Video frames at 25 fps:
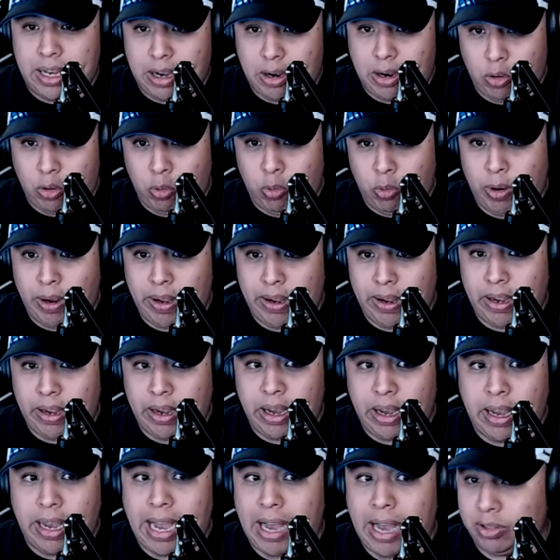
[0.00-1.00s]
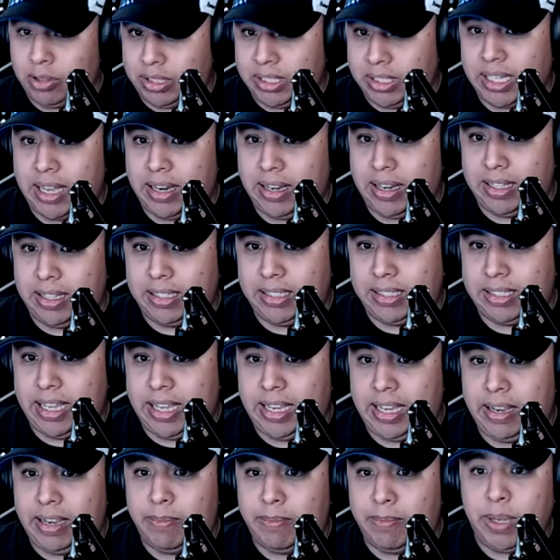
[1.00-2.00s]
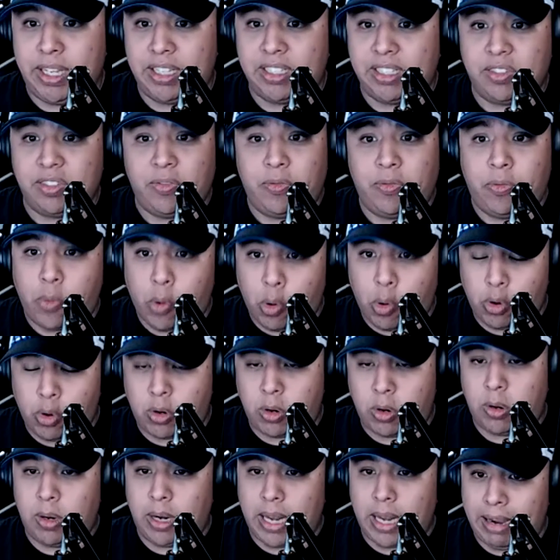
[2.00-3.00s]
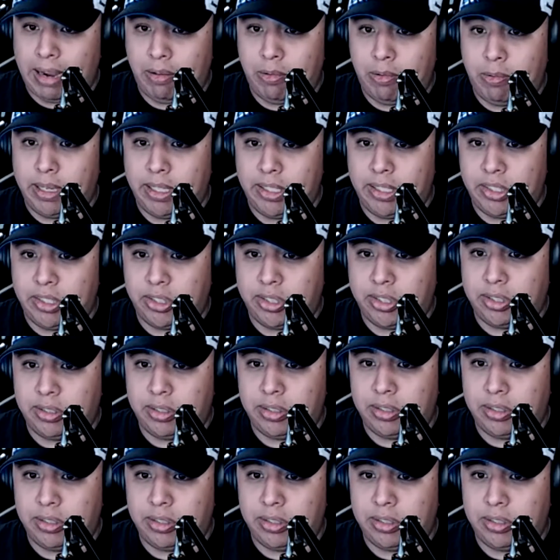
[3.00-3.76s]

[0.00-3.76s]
away outside of the stadium because of vulgar language,